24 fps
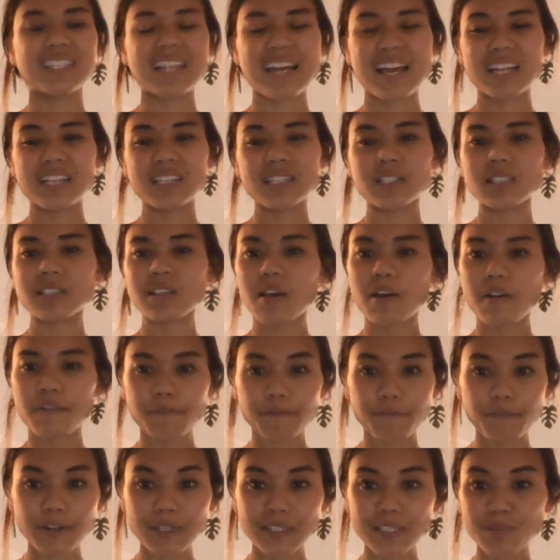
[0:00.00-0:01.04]
dense,
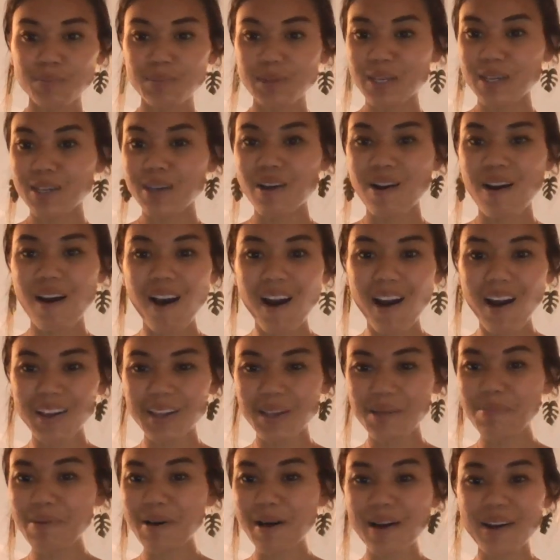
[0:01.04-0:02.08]
frisbee,
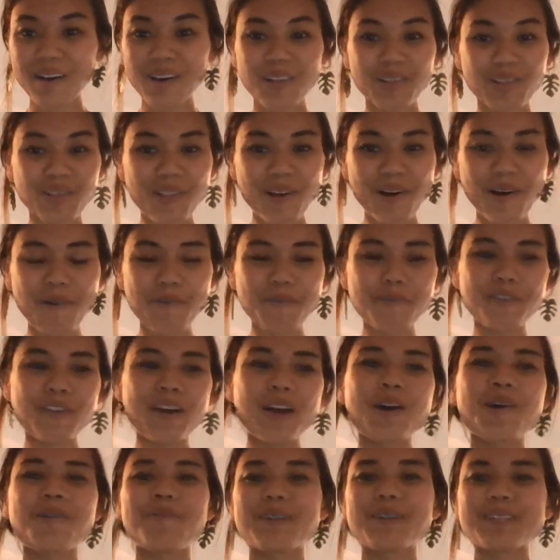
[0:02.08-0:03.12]
hockey puck loaf,
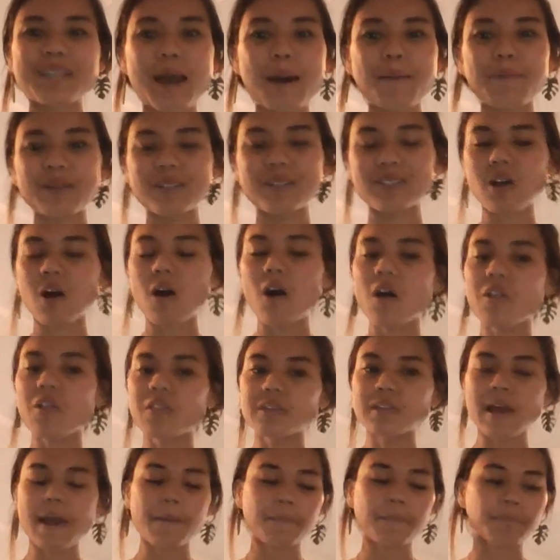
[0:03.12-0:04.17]
which happens
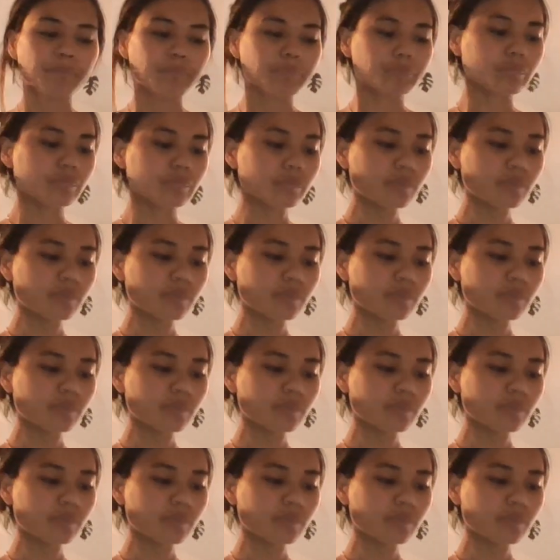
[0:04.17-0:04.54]
all the time.